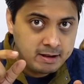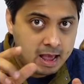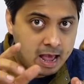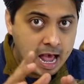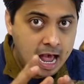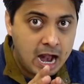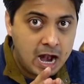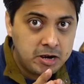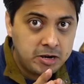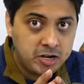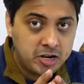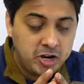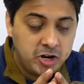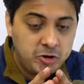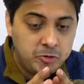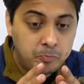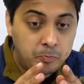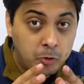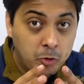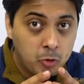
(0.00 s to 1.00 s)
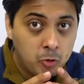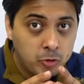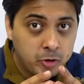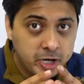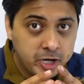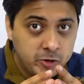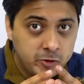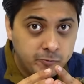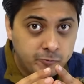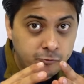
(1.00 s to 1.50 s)
and it broke
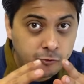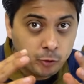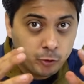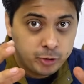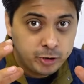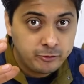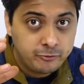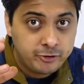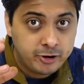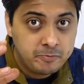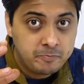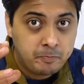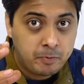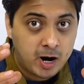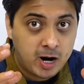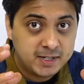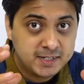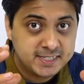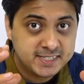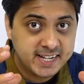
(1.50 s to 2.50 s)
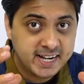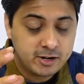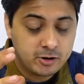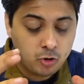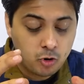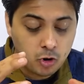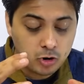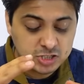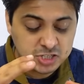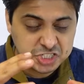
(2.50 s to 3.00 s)
into four different parts and
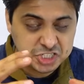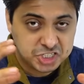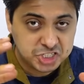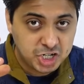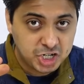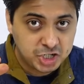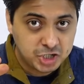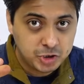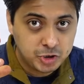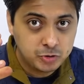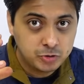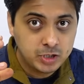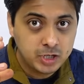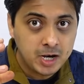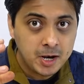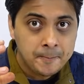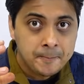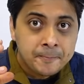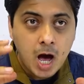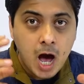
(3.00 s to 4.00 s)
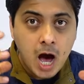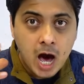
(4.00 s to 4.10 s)
got stuck to the